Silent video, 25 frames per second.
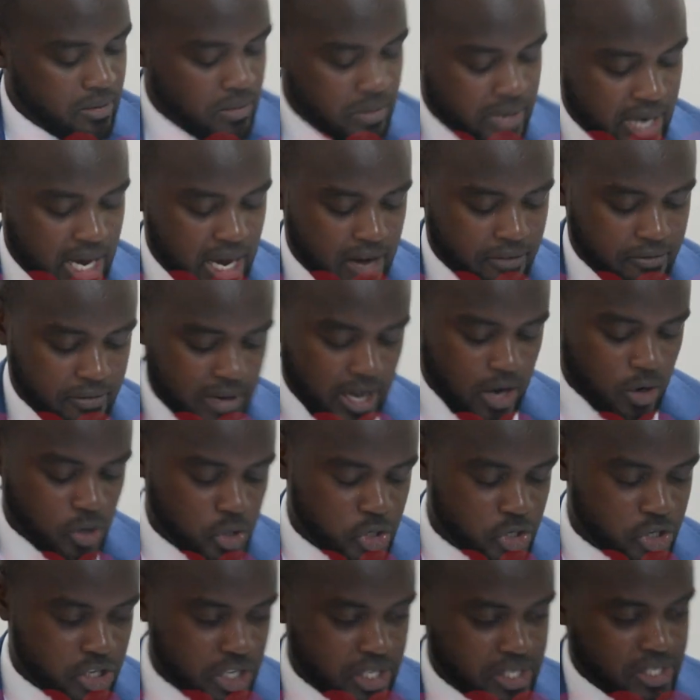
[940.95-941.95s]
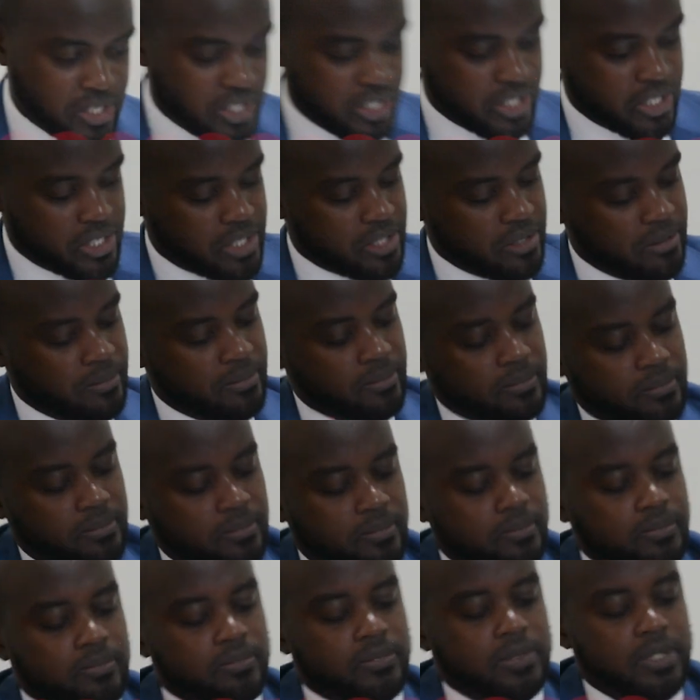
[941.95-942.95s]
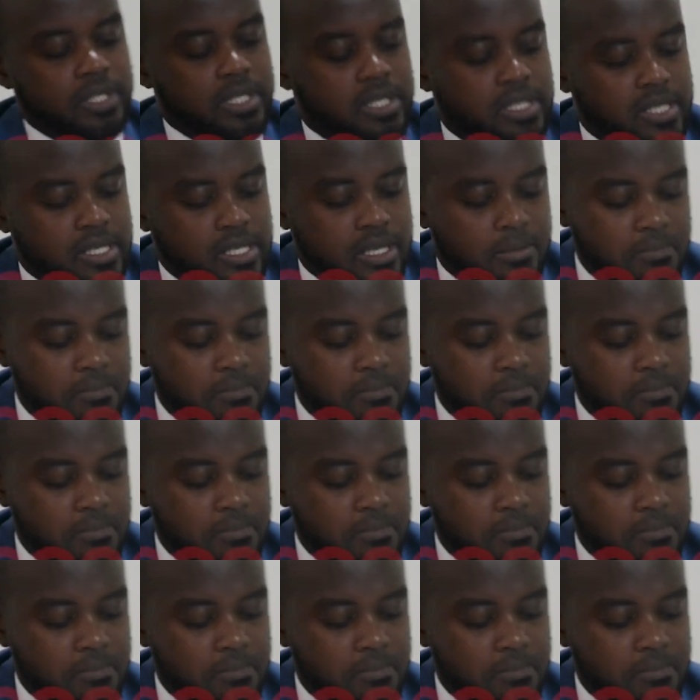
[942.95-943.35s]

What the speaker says: We have now traced, this is